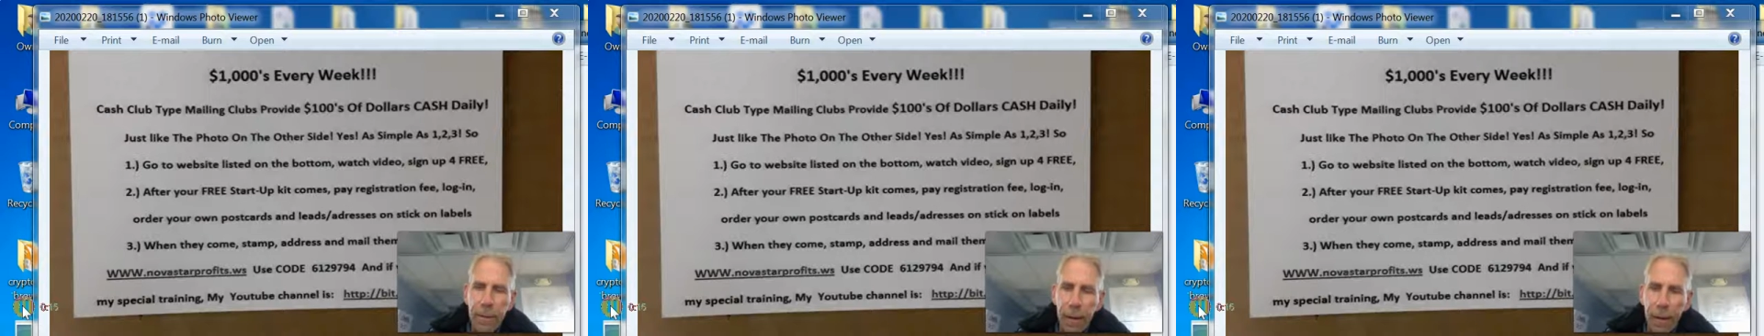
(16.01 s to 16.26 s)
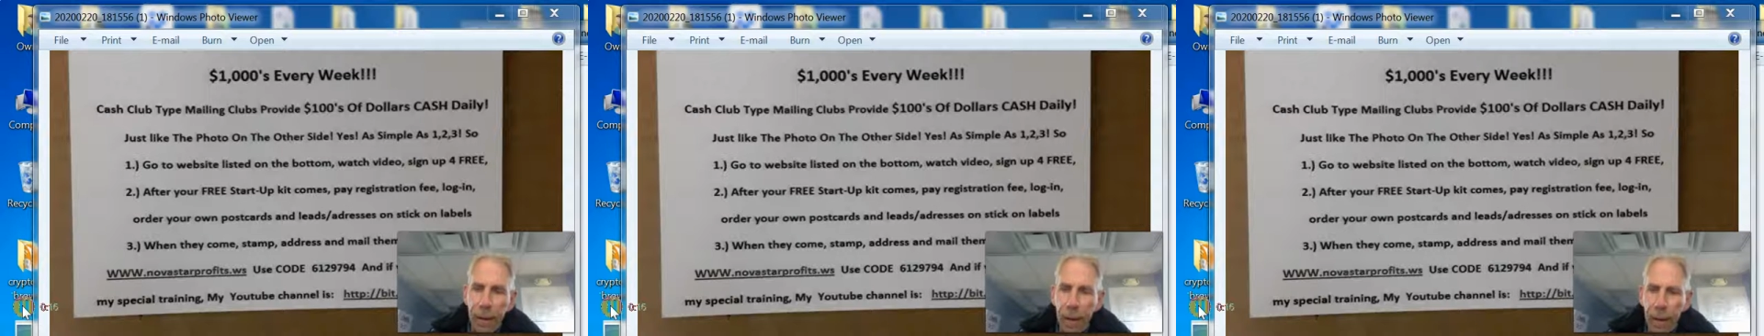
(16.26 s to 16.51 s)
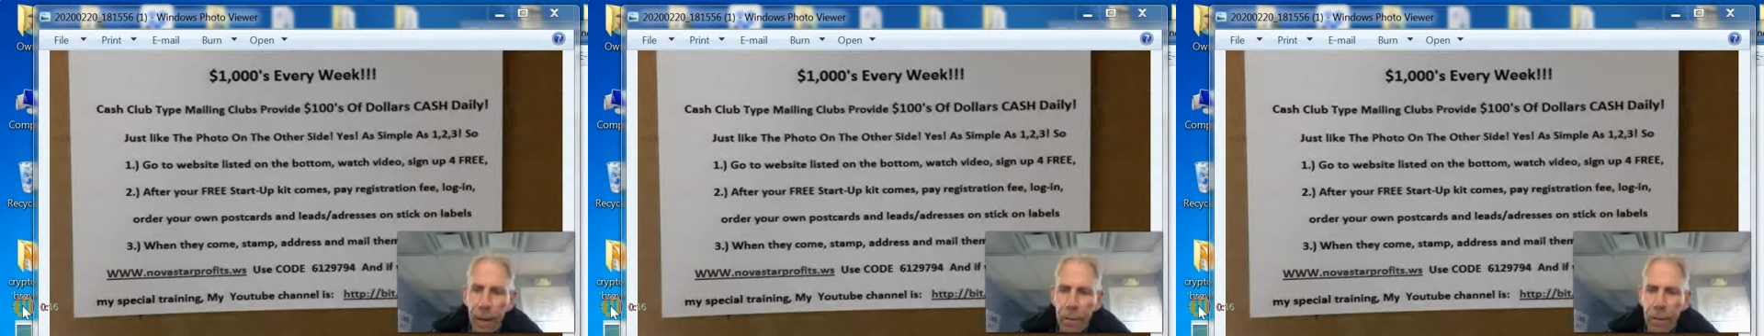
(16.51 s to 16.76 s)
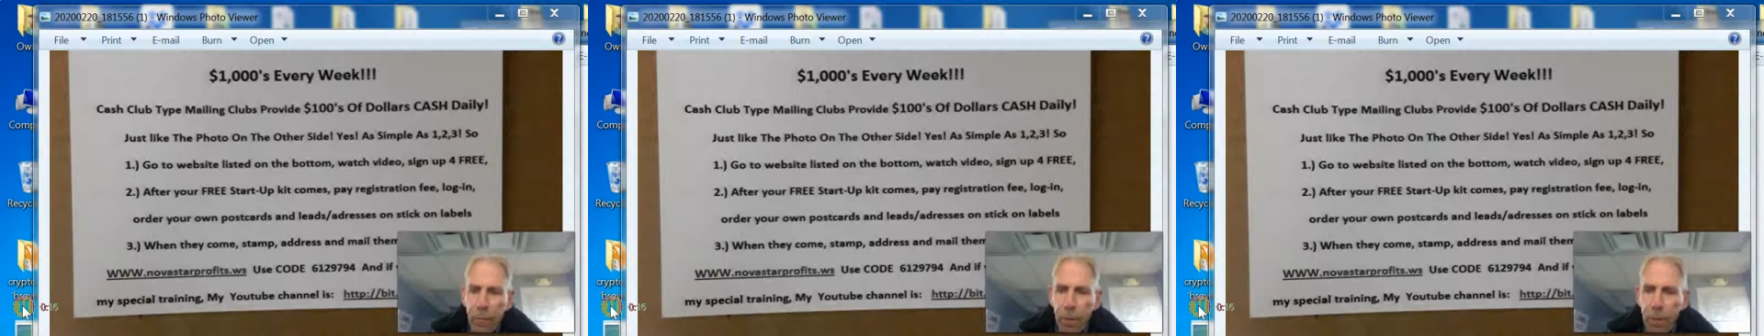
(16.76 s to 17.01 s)

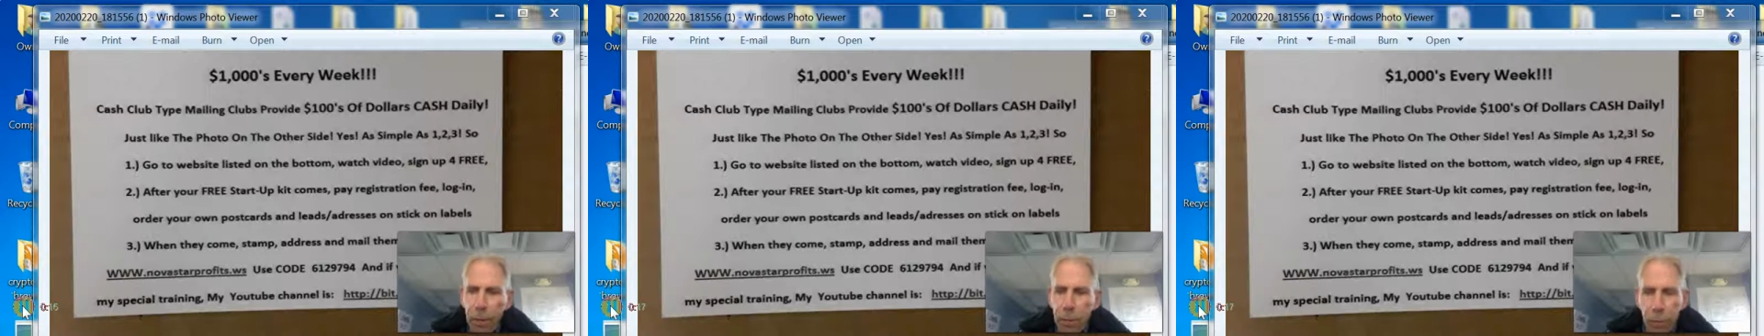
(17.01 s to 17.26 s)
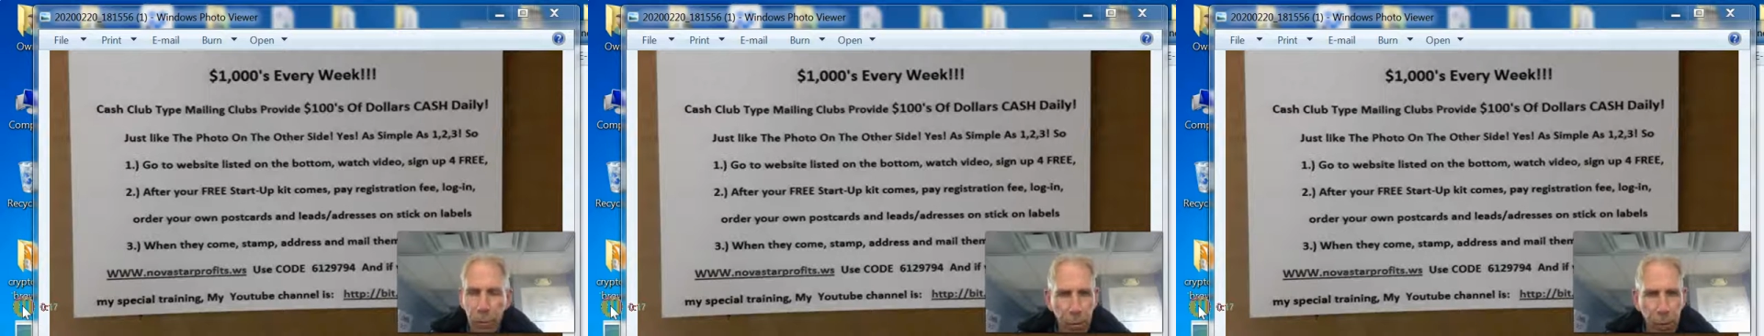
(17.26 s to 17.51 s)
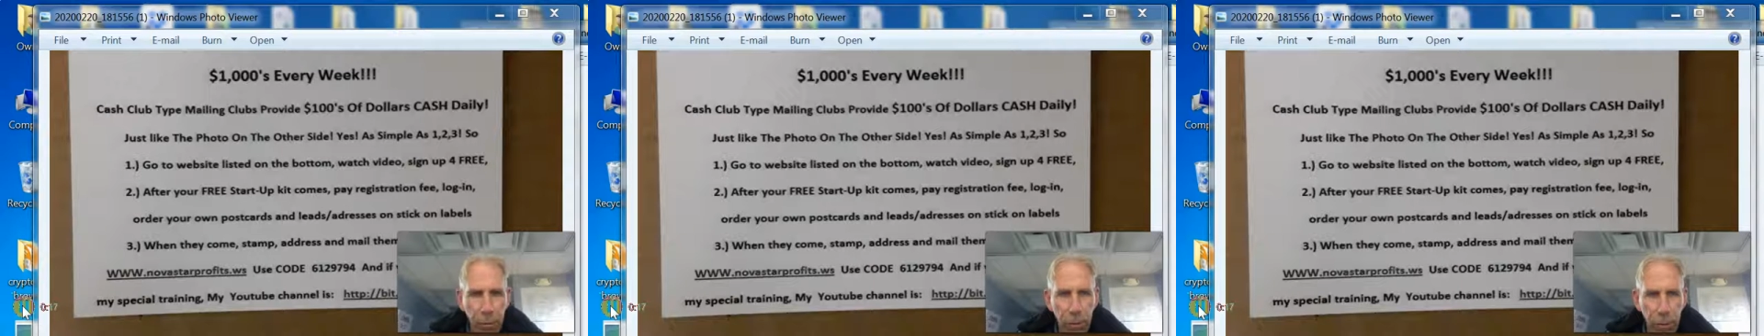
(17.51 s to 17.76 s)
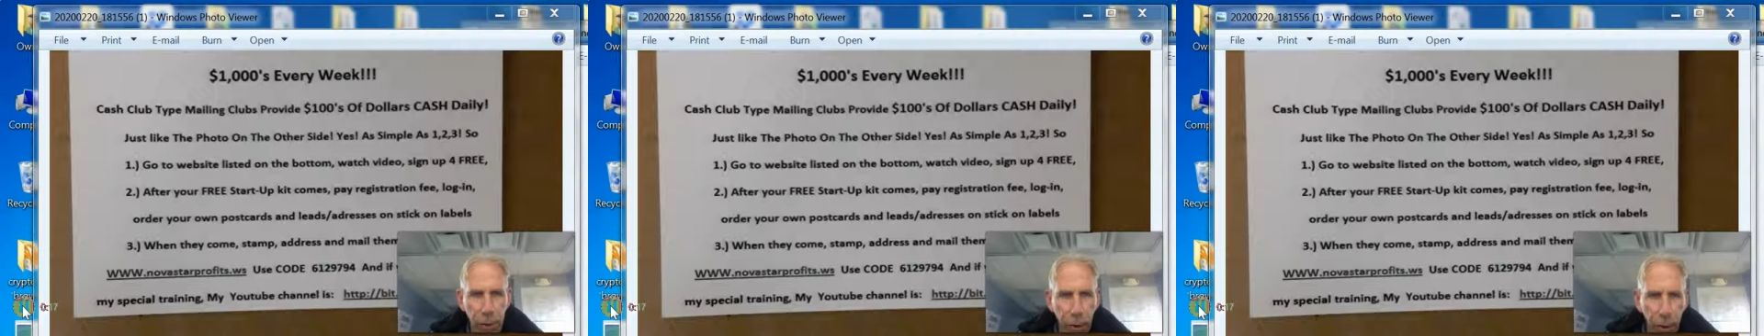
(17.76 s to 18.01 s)
and we use
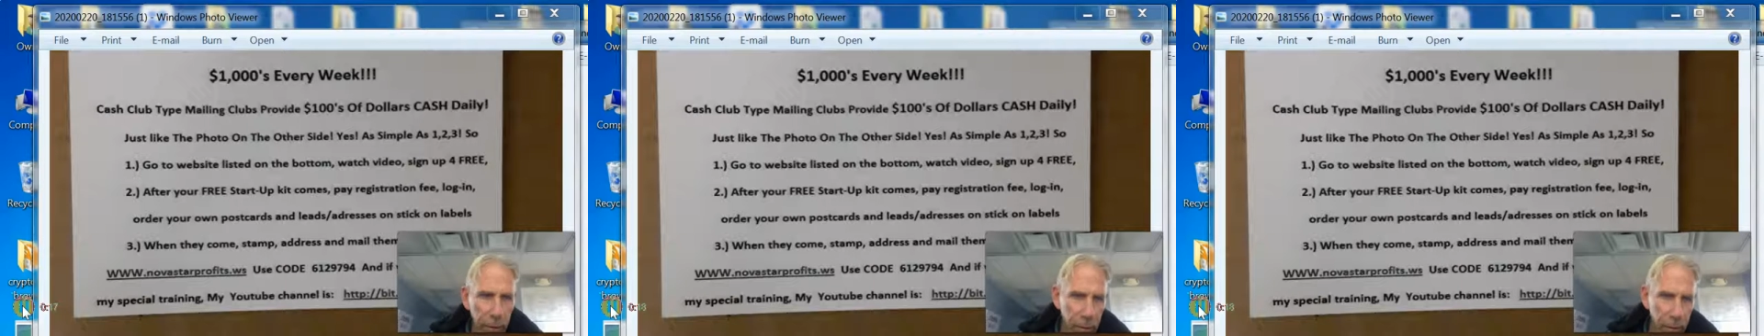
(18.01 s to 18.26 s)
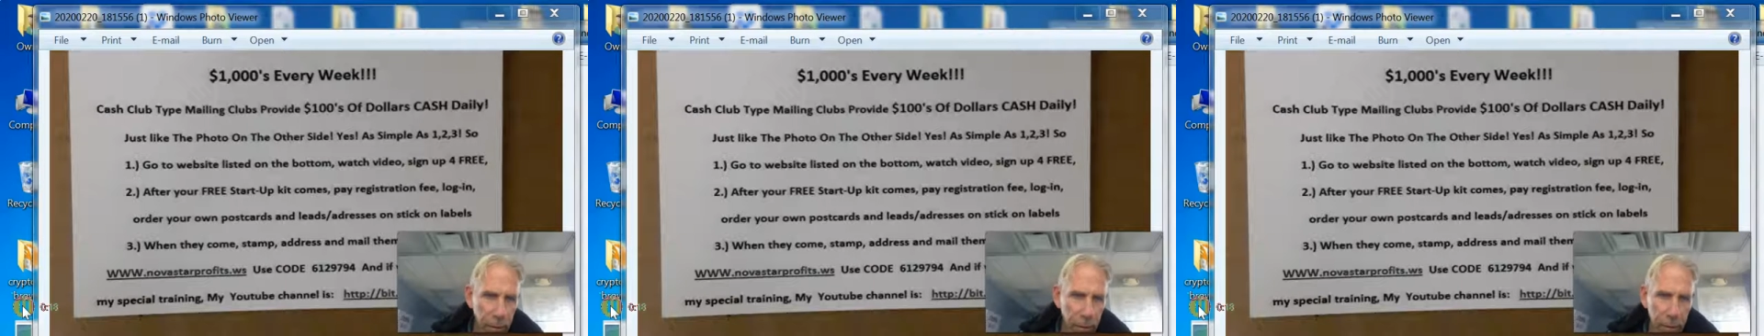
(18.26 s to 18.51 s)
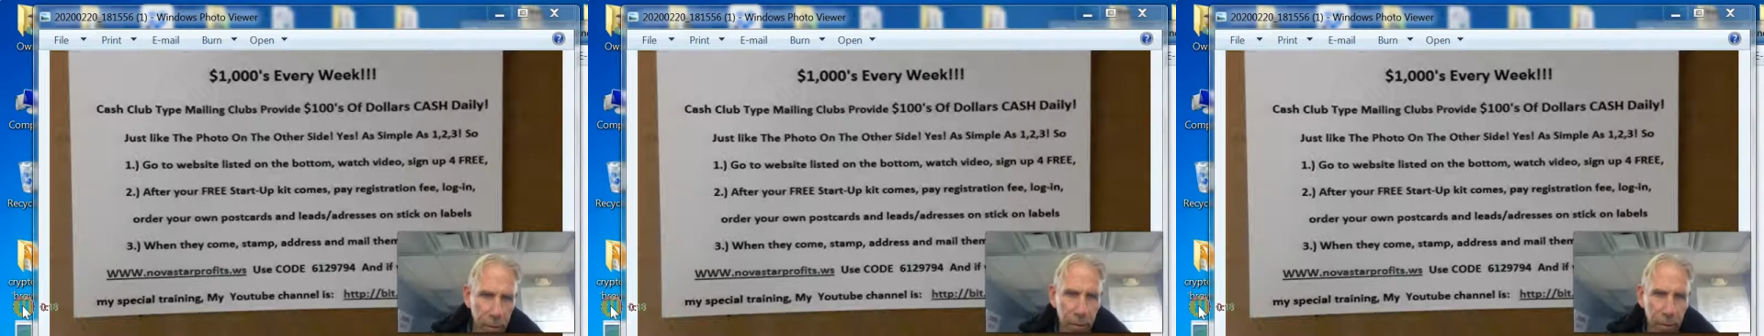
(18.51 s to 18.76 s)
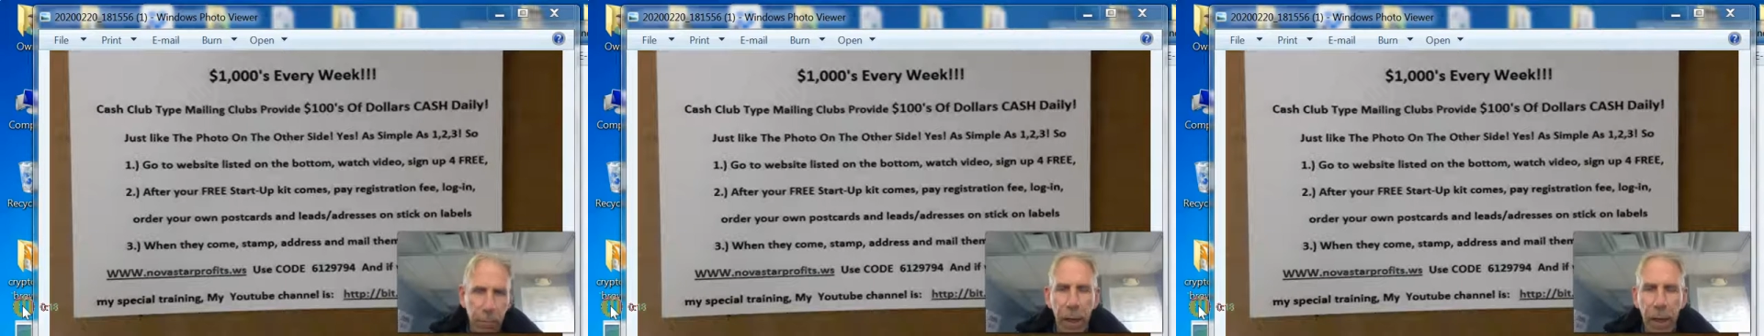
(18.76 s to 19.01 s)
postcards
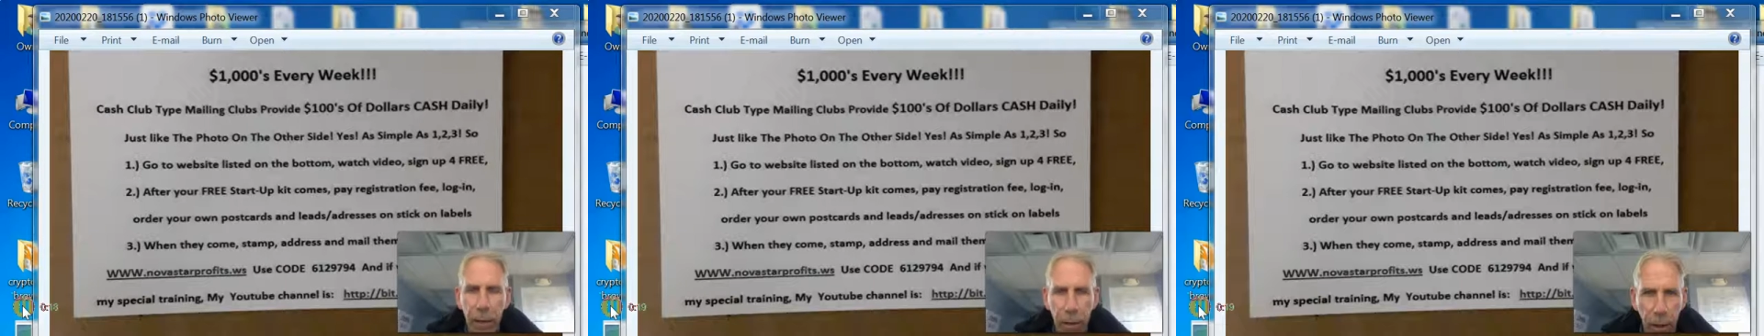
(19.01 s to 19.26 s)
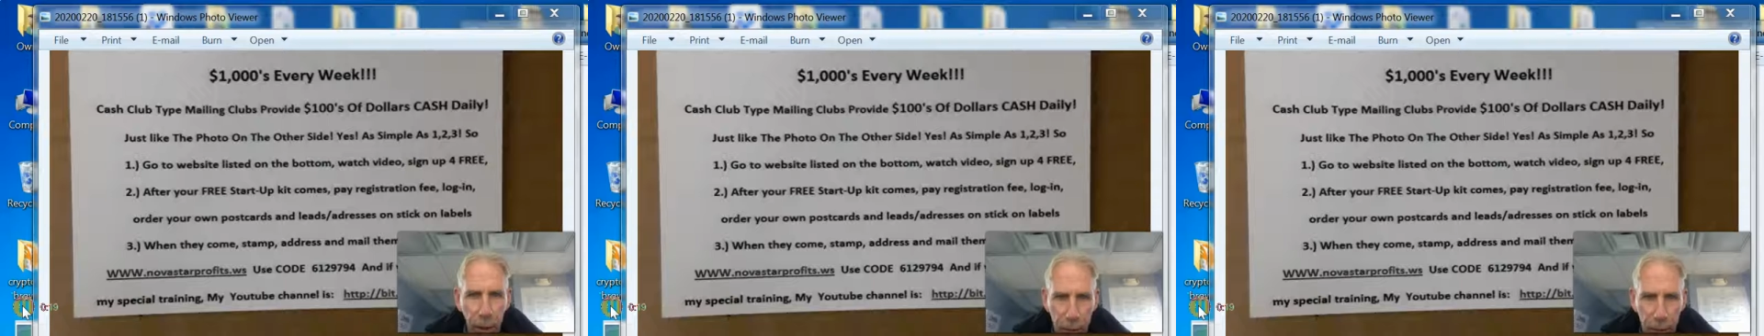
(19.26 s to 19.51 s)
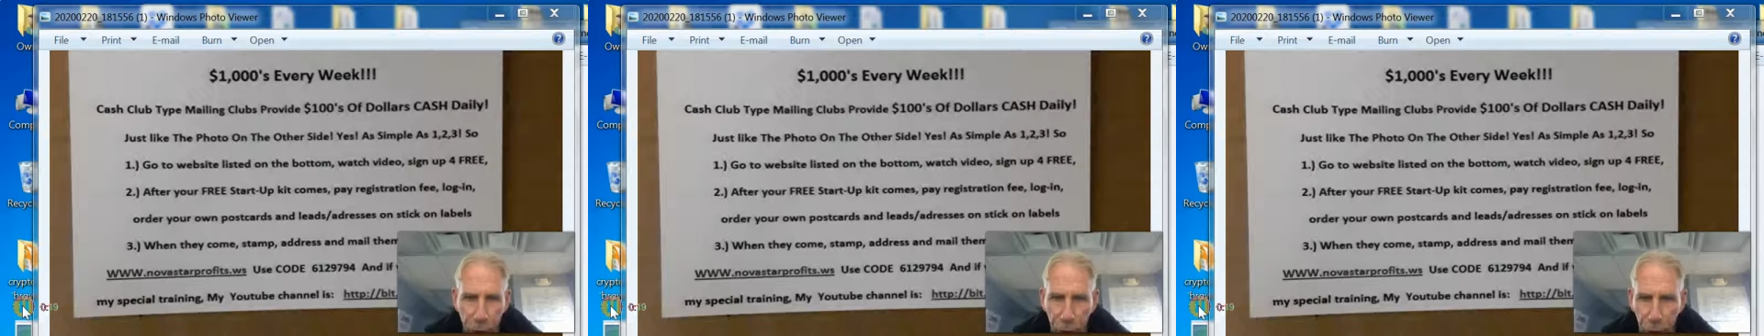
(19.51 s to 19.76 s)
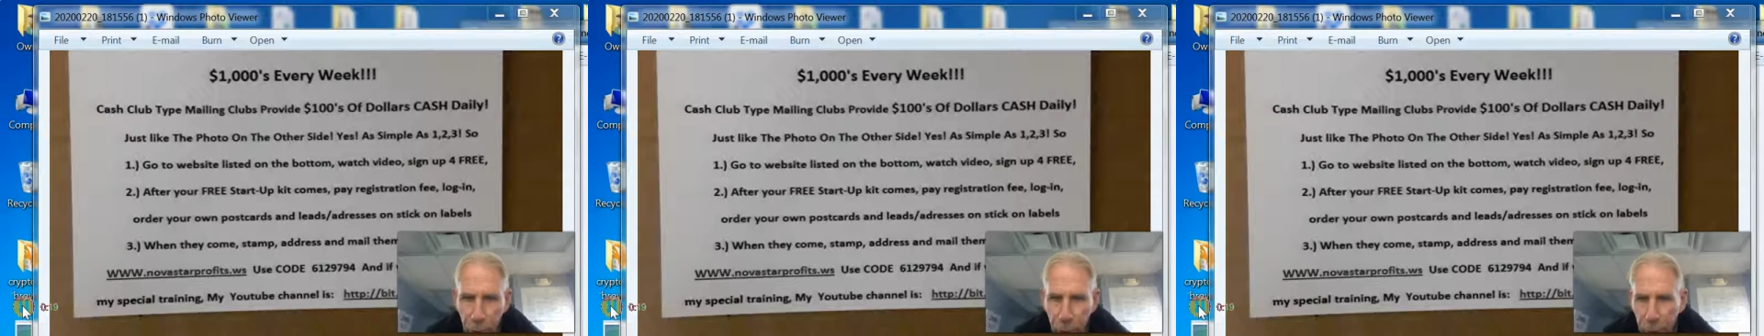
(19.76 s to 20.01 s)
to make it a lot
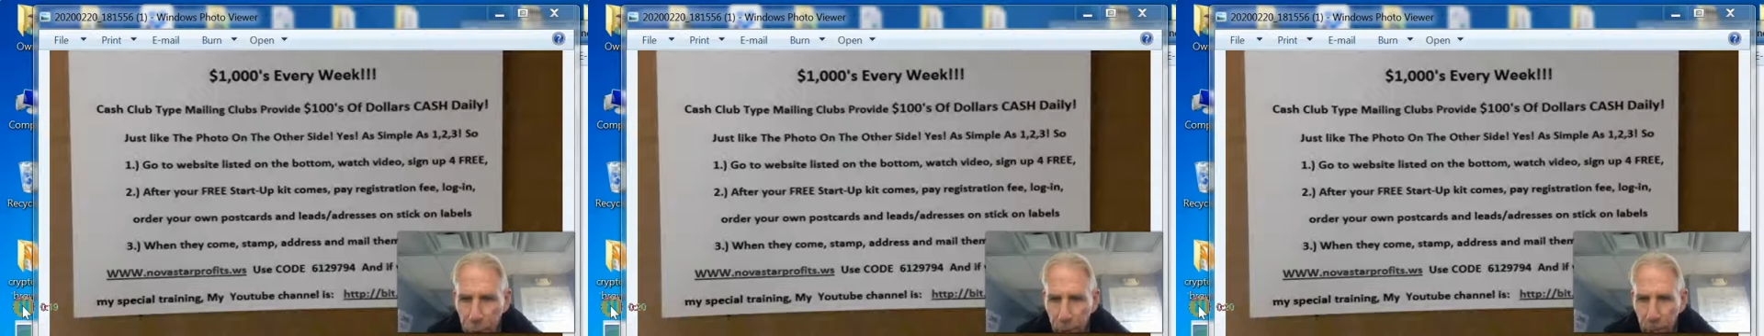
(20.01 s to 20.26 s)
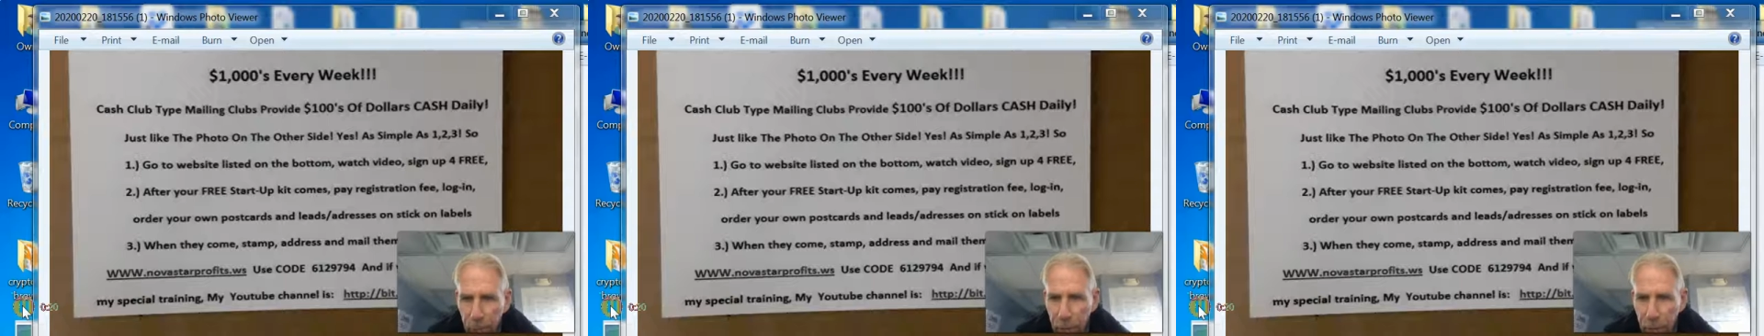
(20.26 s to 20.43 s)
cheaper.